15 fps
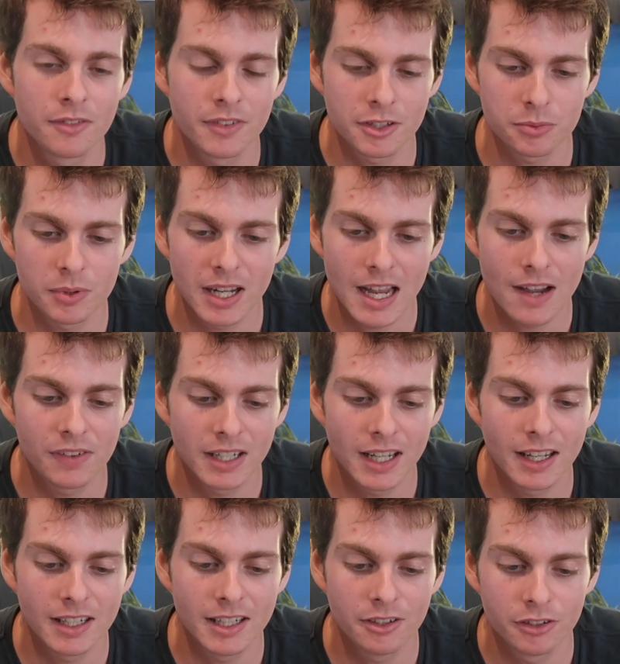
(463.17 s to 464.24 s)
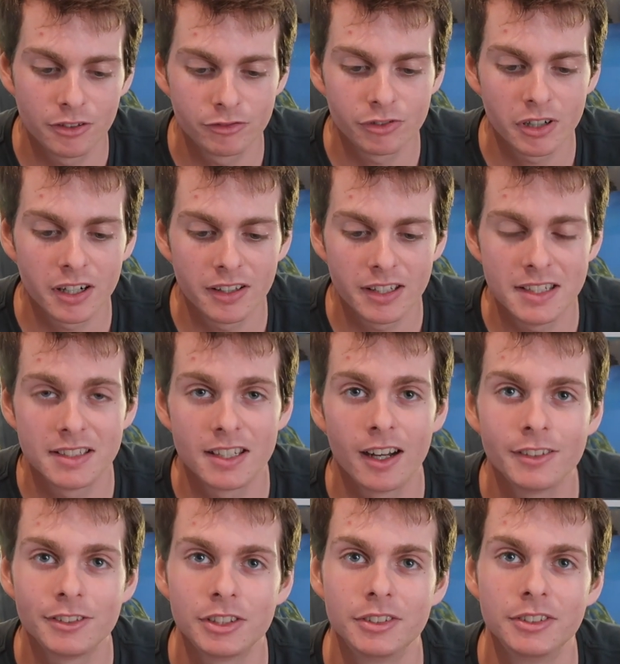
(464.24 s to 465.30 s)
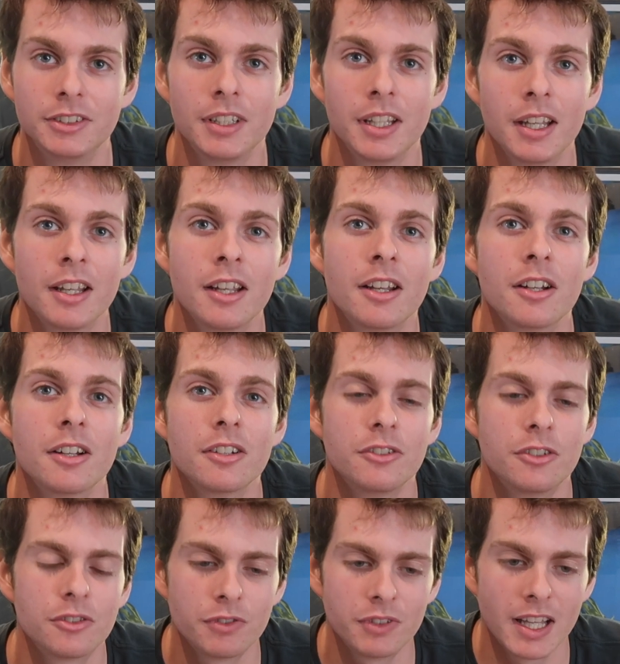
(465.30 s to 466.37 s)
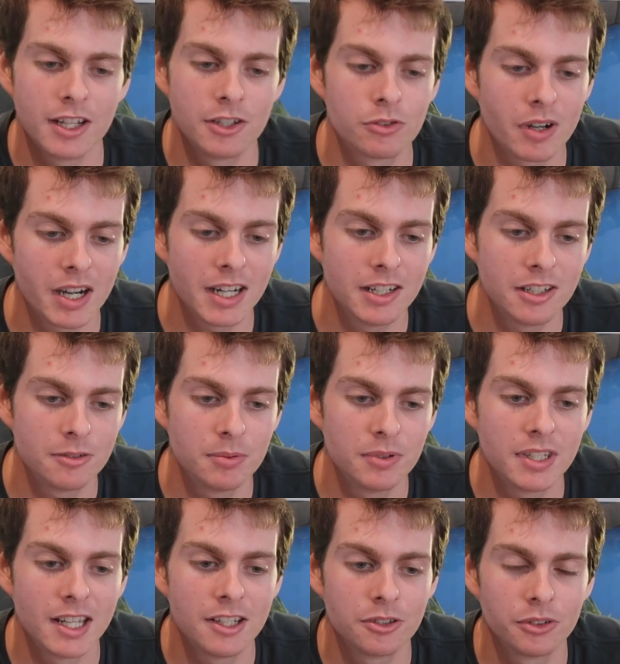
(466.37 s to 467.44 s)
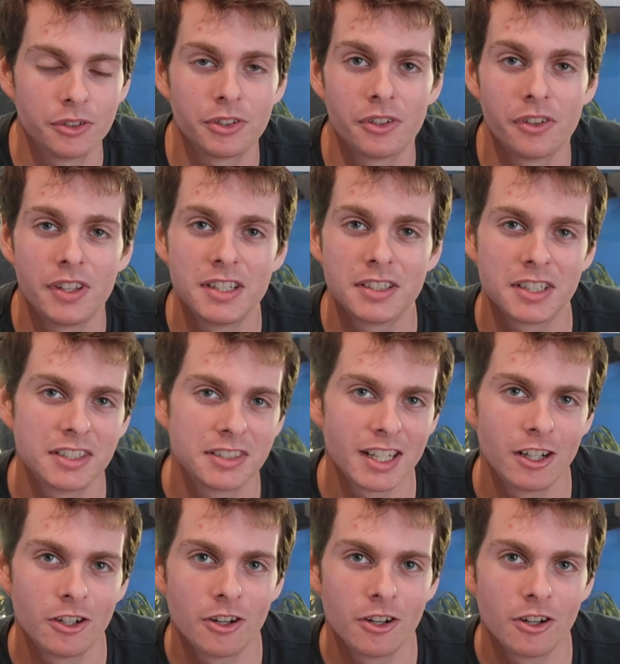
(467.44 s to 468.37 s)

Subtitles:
That's why I have it out here in the front of these hutches, just for that drainage potential so things can stay